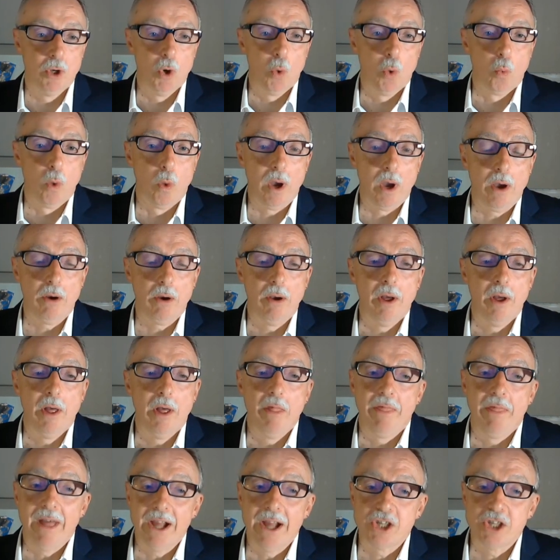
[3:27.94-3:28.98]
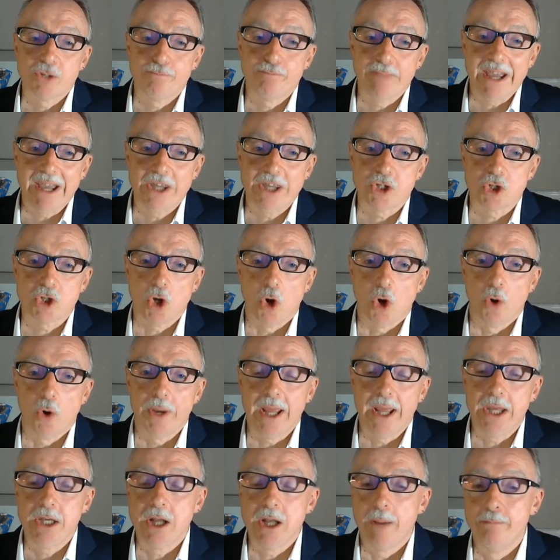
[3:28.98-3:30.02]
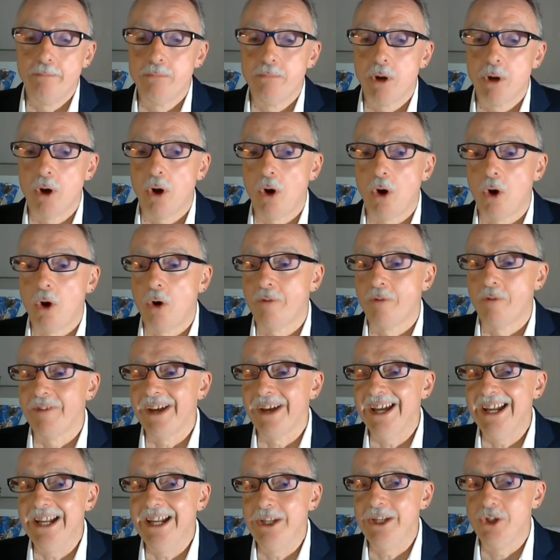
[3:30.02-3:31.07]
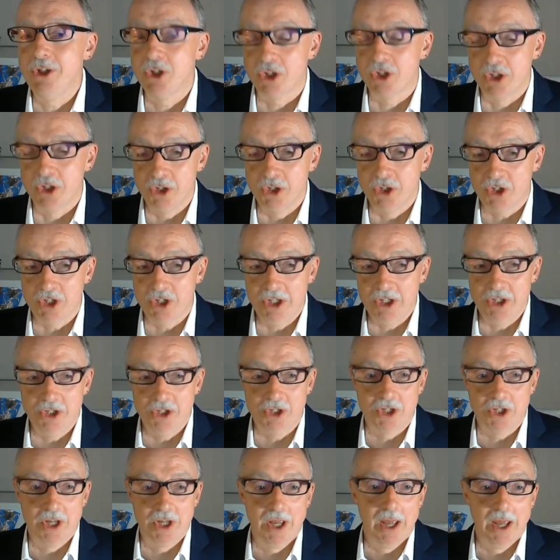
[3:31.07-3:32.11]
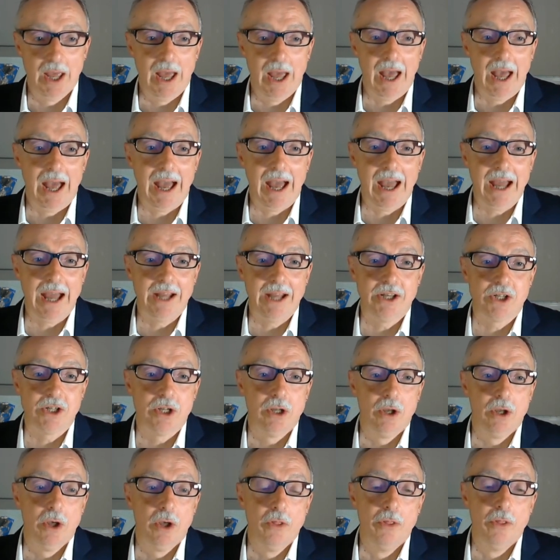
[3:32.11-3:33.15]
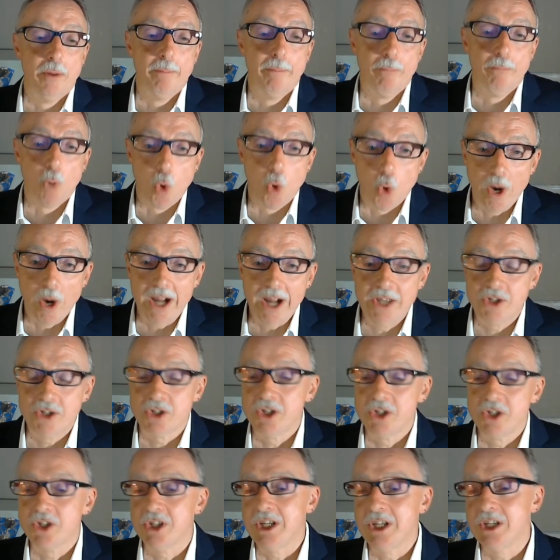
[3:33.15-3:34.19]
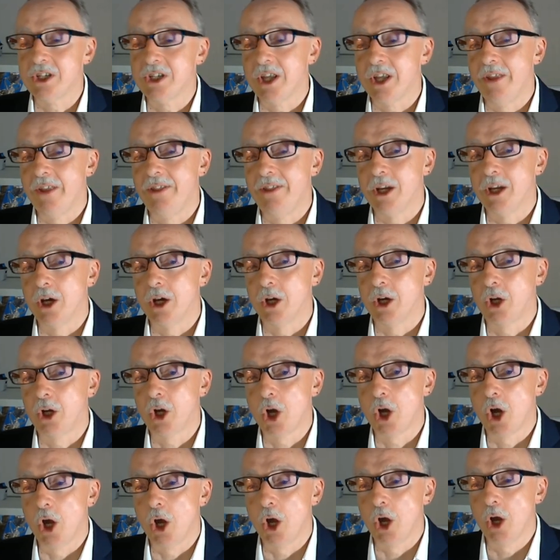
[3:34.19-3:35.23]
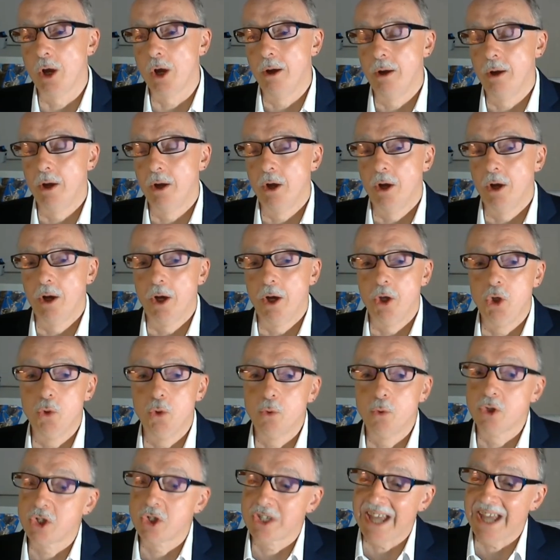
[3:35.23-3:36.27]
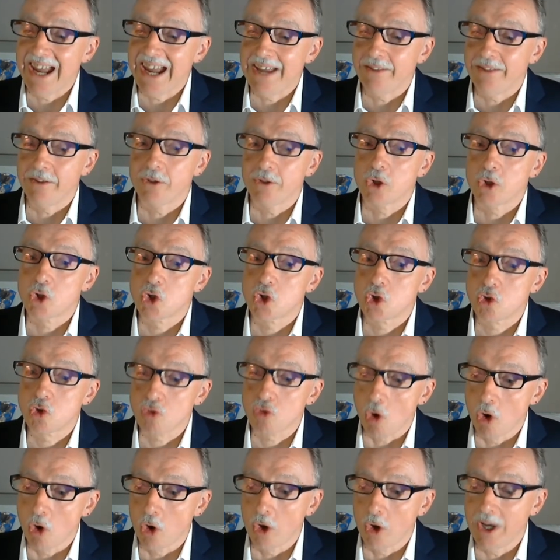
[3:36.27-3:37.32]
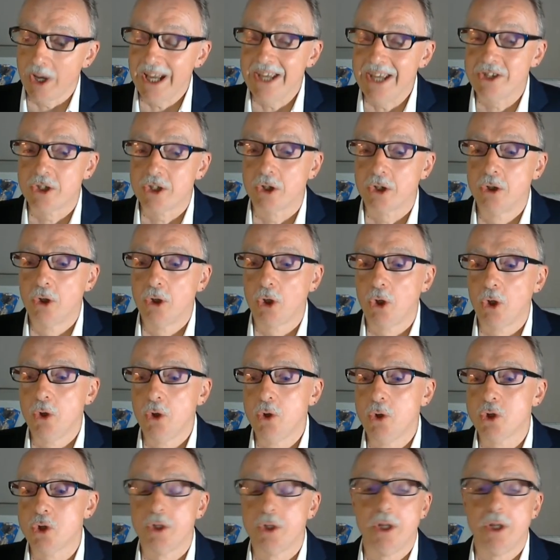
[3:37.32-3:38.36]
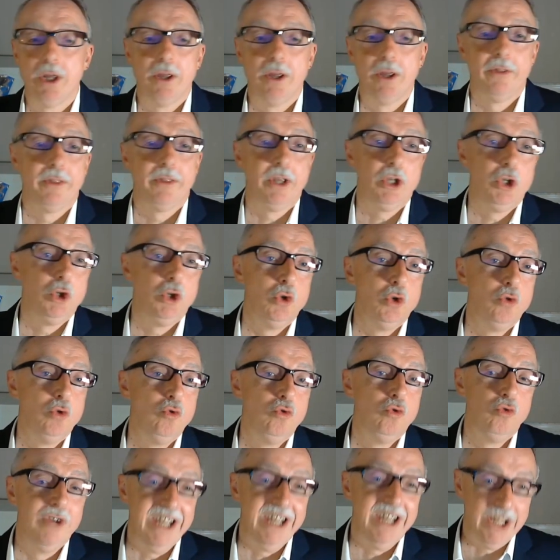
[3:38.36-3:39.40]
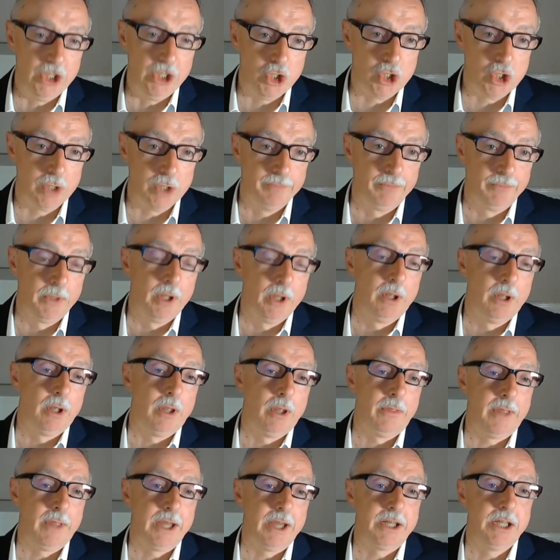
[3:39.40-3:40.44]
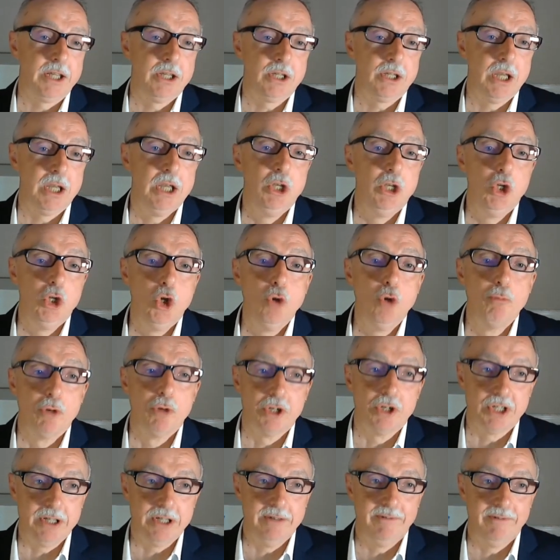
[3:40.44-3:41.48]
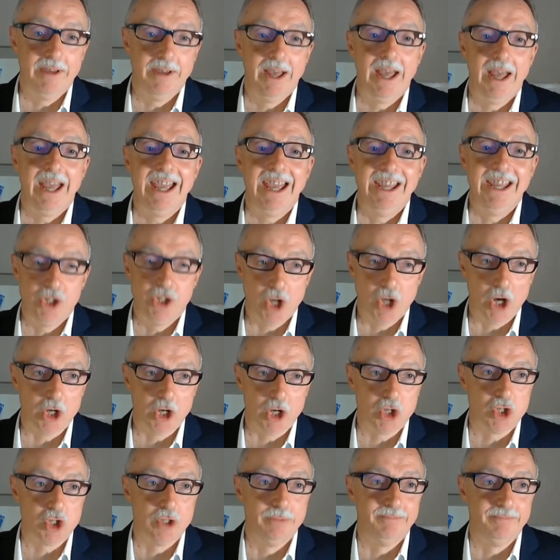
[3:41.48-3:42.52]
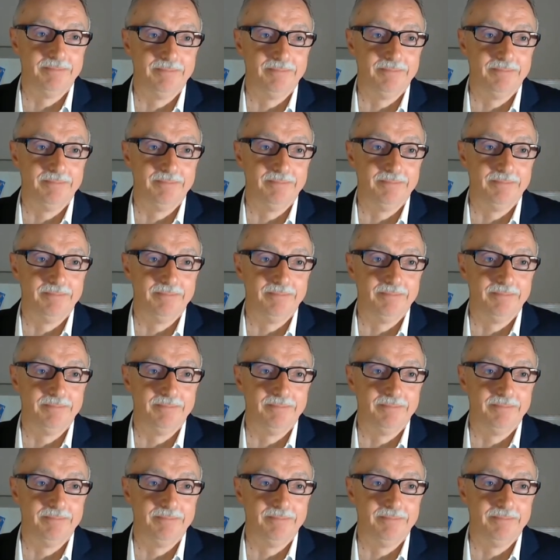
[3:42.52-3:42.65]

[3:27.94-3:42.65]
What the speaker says: Well, that's based on a number of instances, and the more instances that occur, you would say that the stronger is the conclusion that you reach, and that is enumerative induction.